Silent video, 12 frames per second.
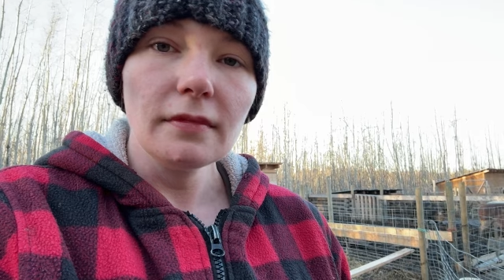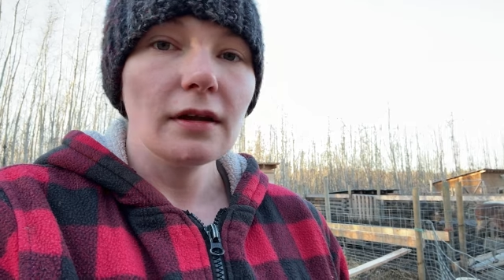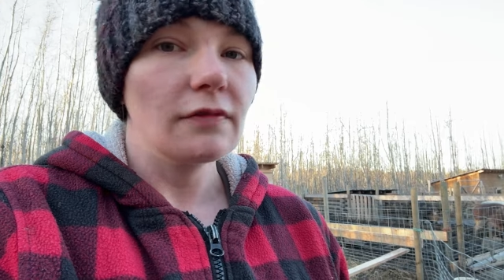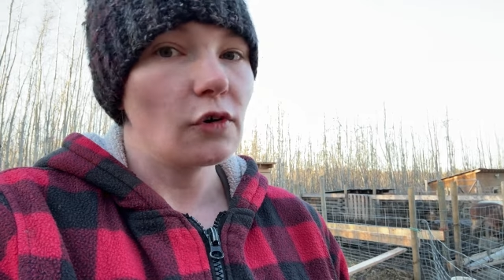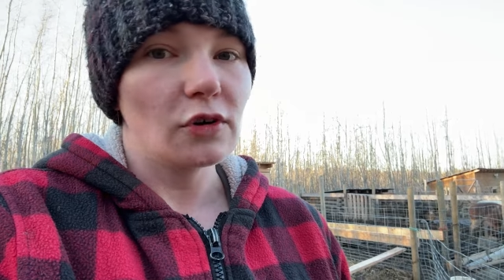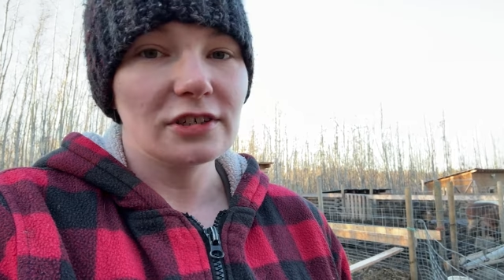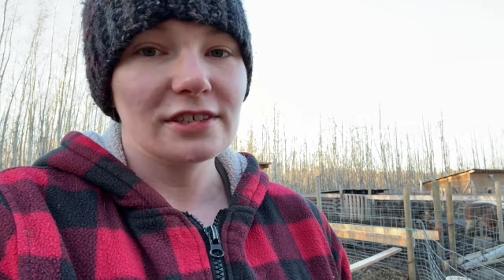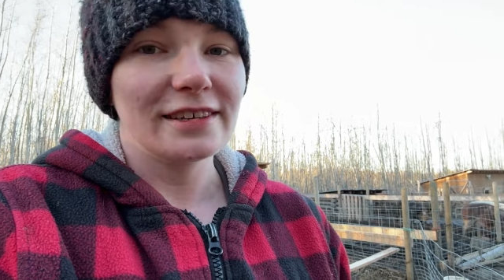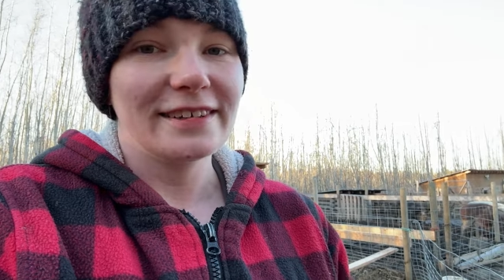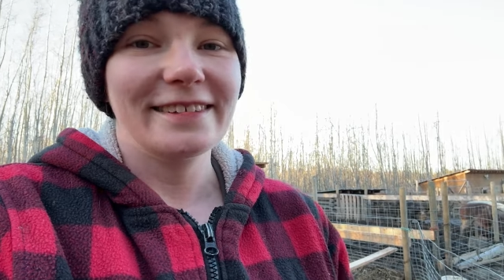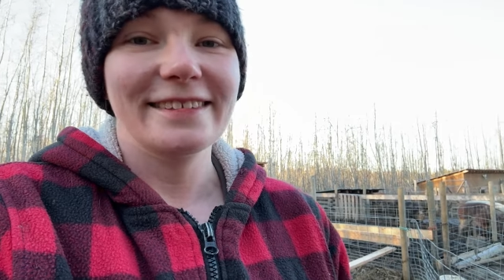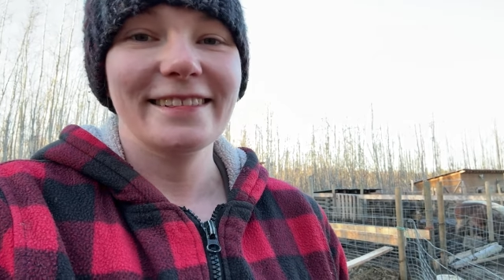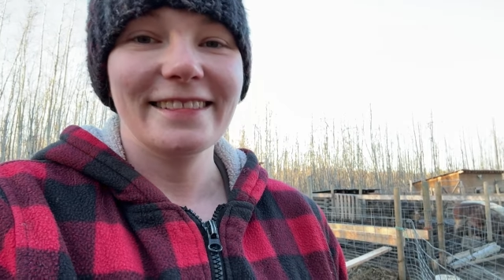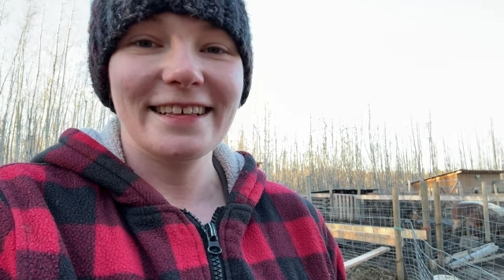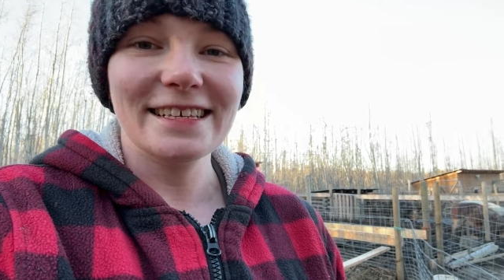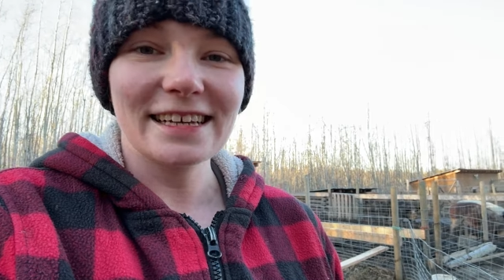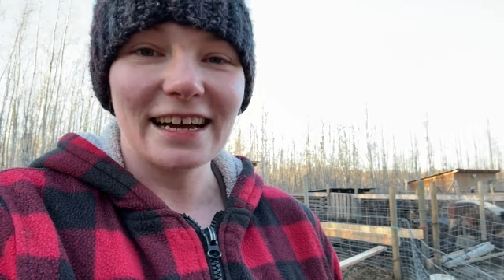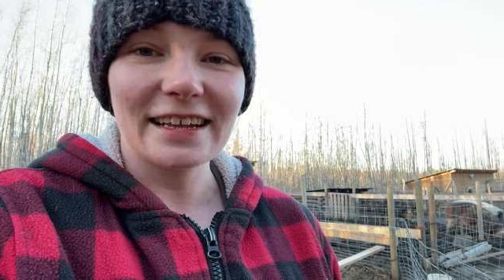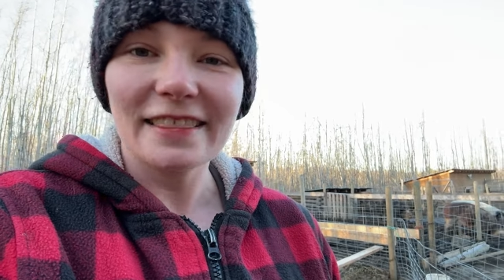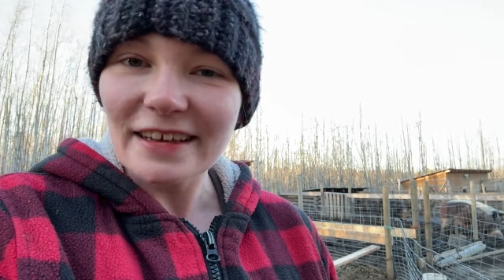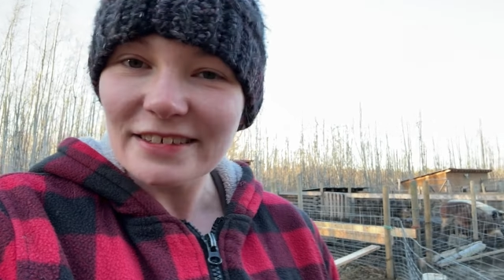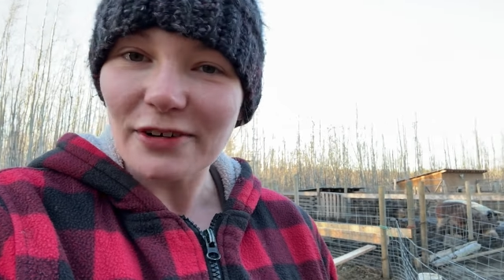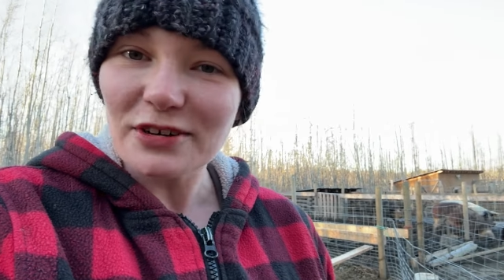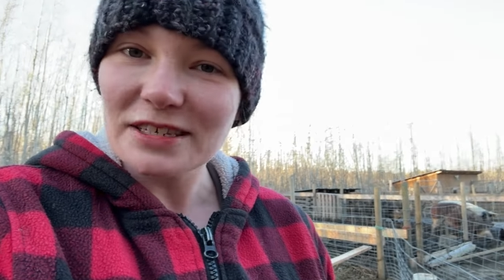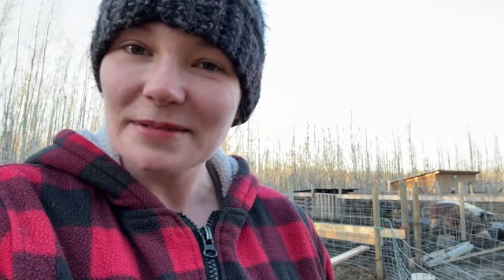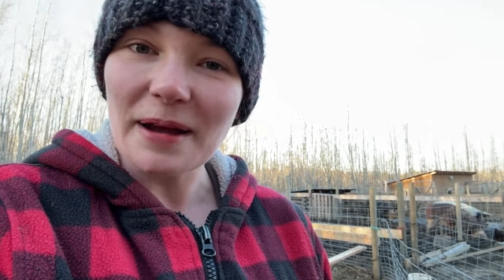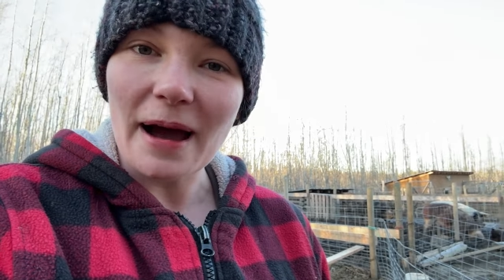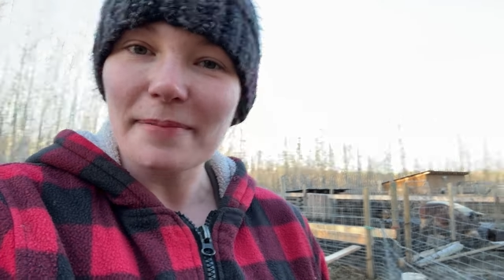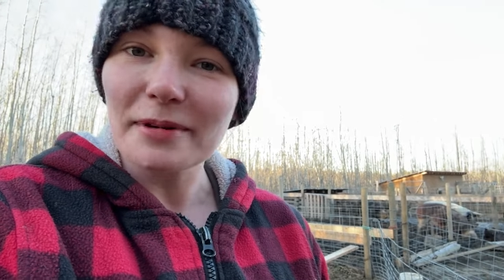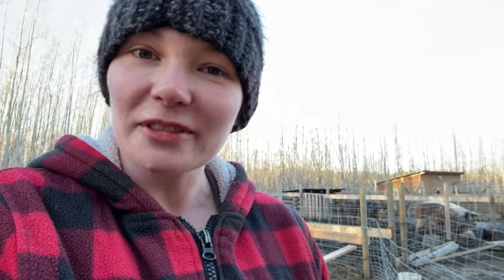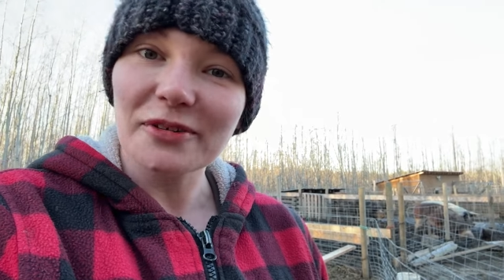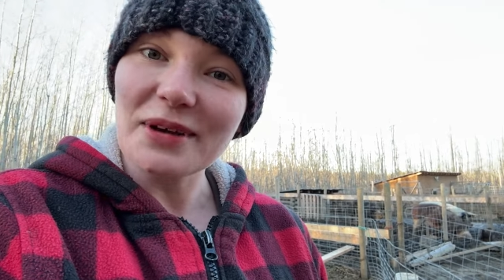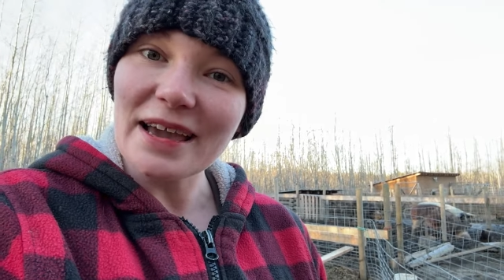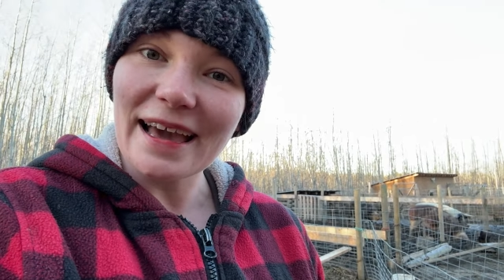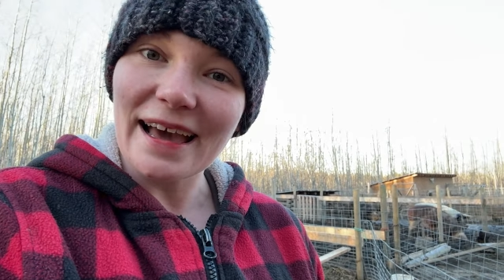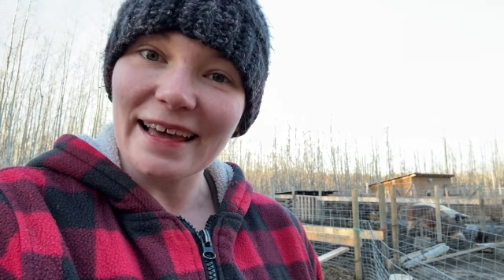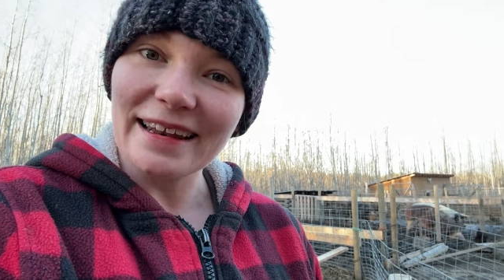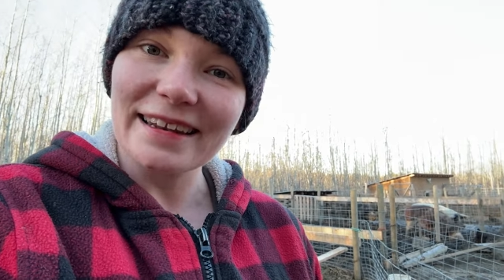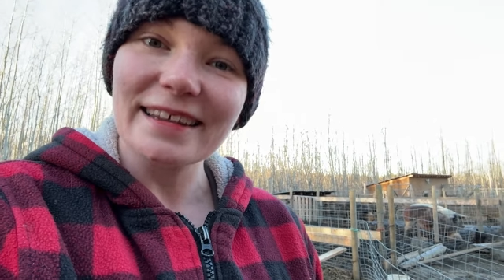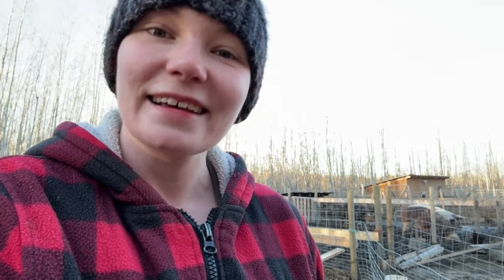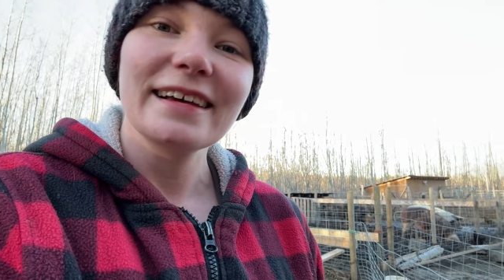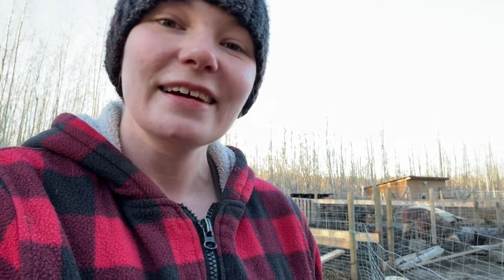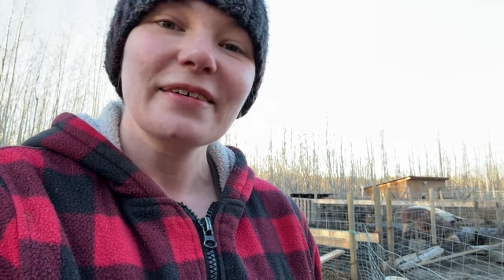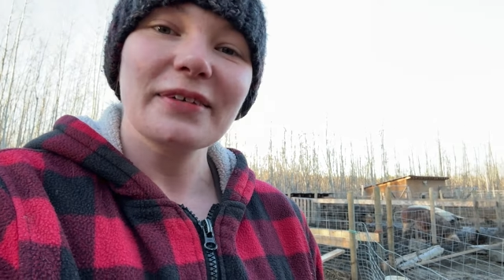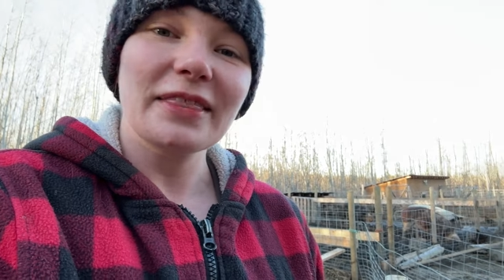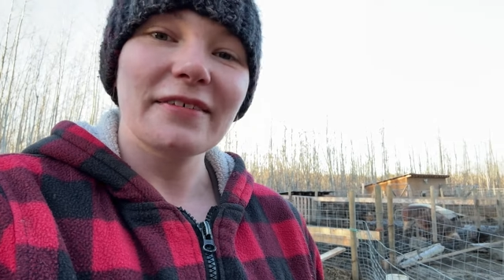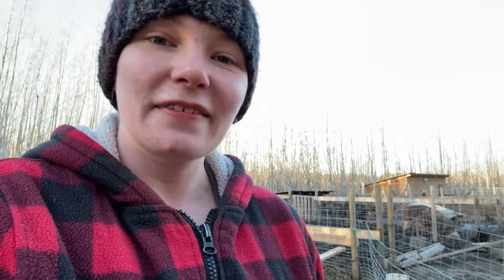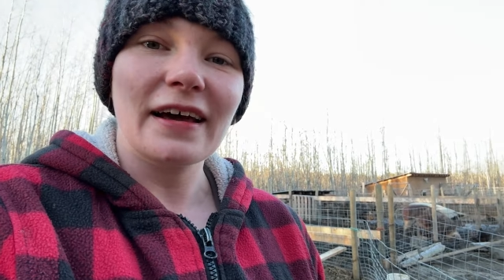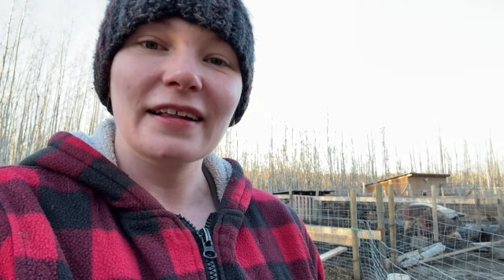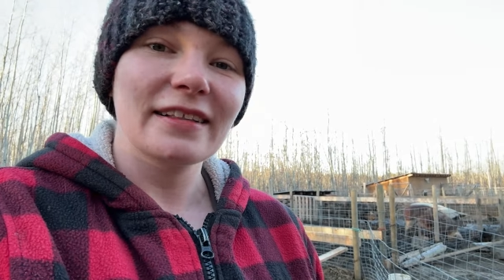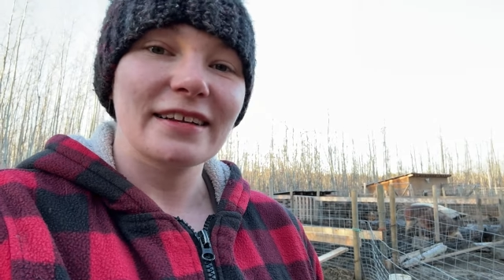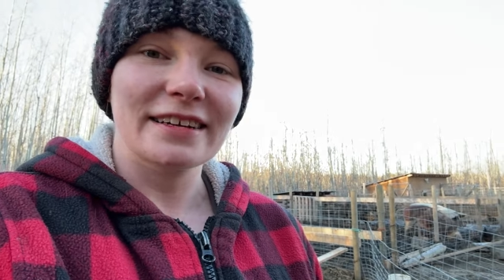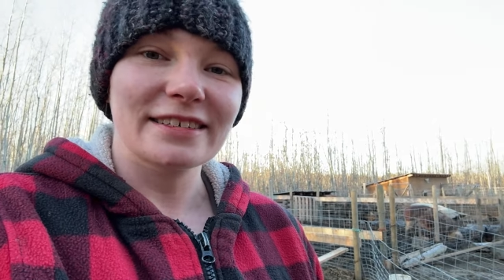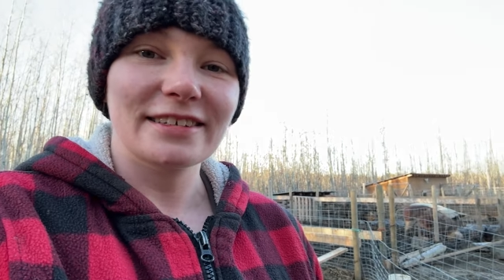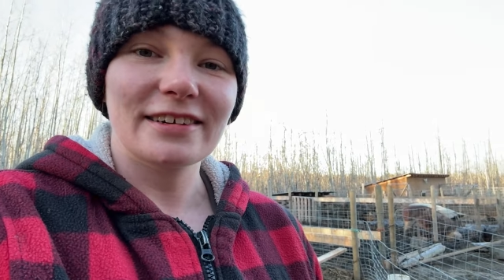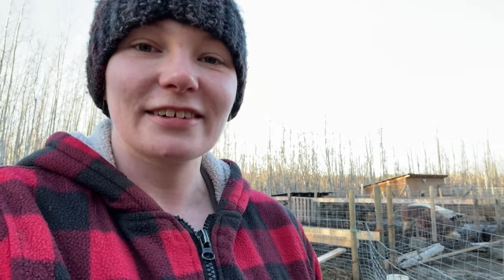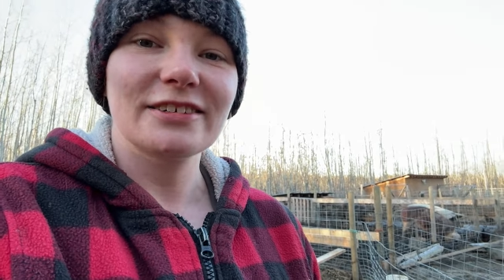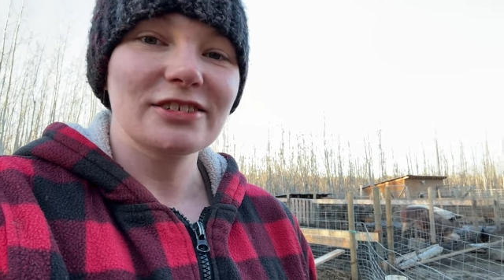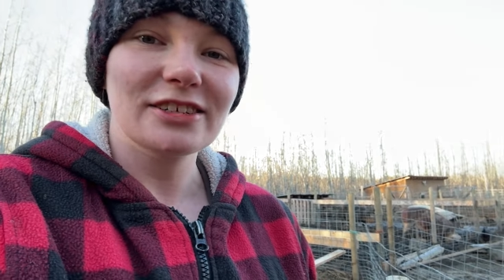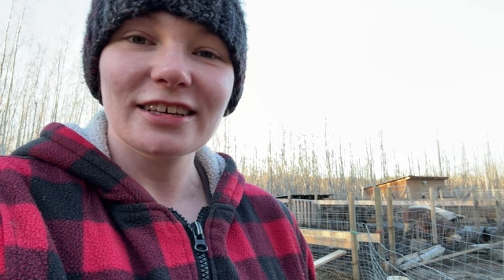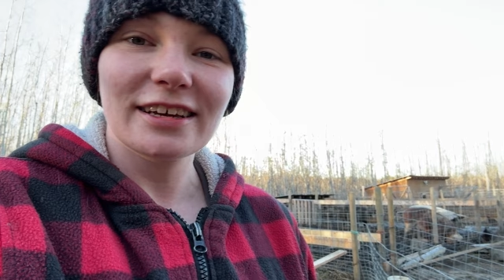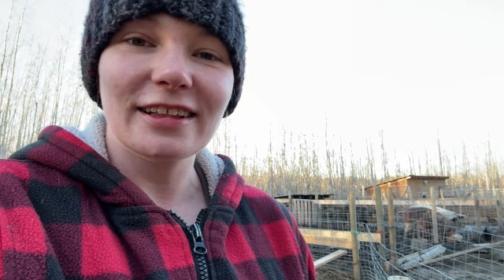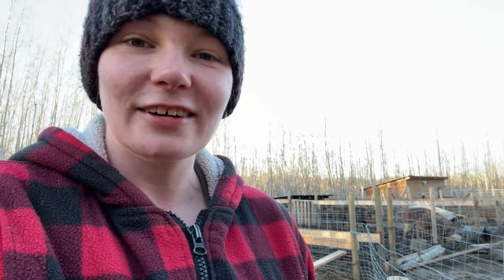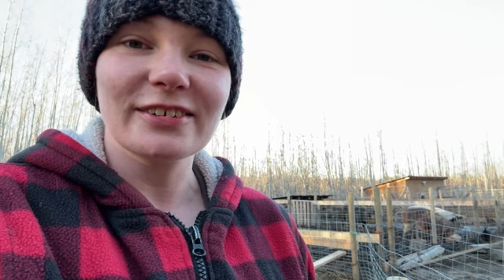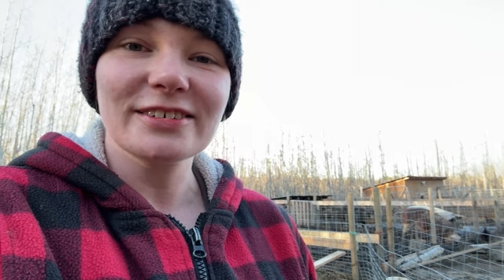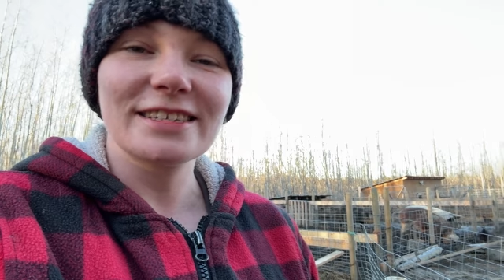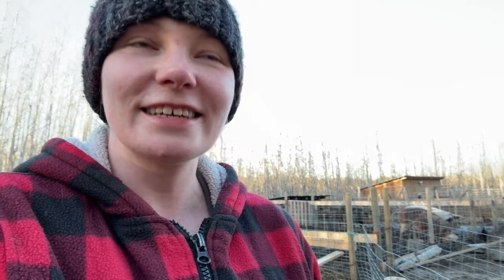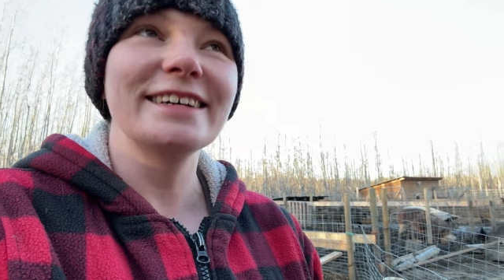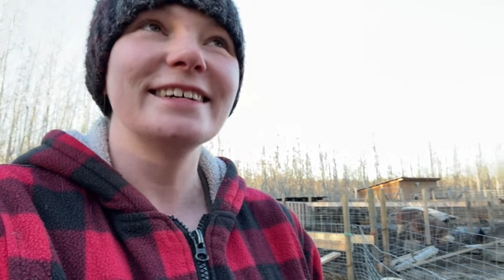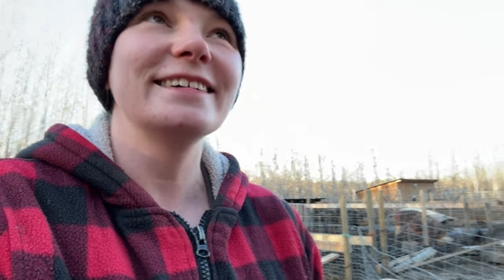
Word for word: of course, these kind of things always seem to happen on the weekend when the vet clinics are usually closed.